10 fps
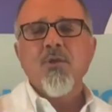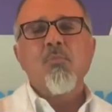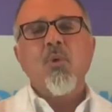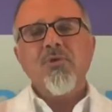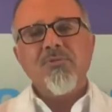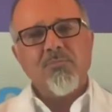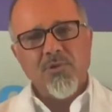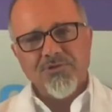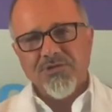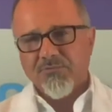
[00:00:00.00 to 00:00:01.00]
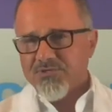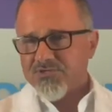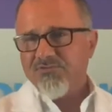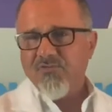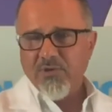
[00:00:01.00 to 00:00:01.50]
more than protein, which
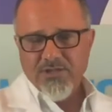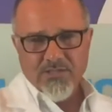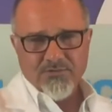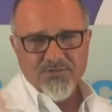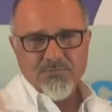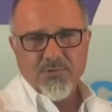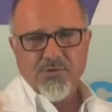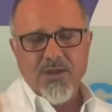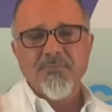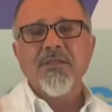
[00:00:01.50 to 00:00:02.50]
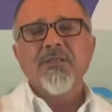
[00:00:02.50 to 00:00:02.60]
is 4 calories per gram,